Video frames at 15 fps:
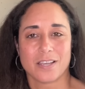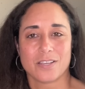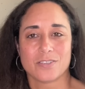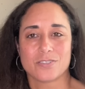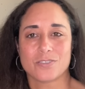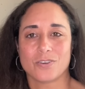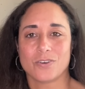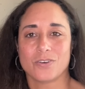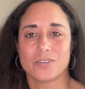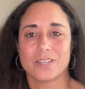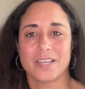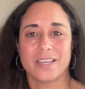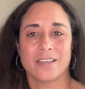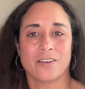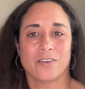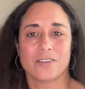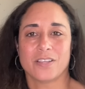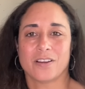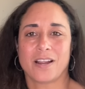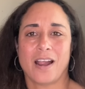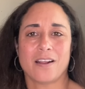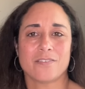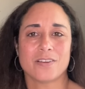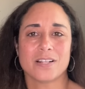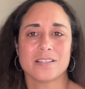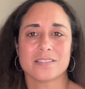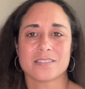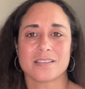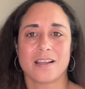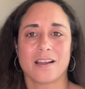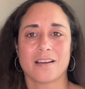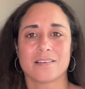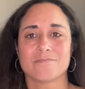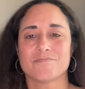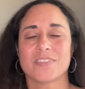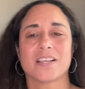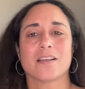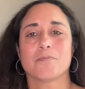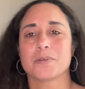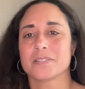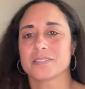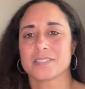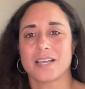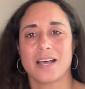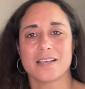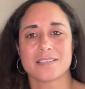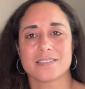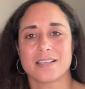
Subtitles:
So, your guardrails are, think of it as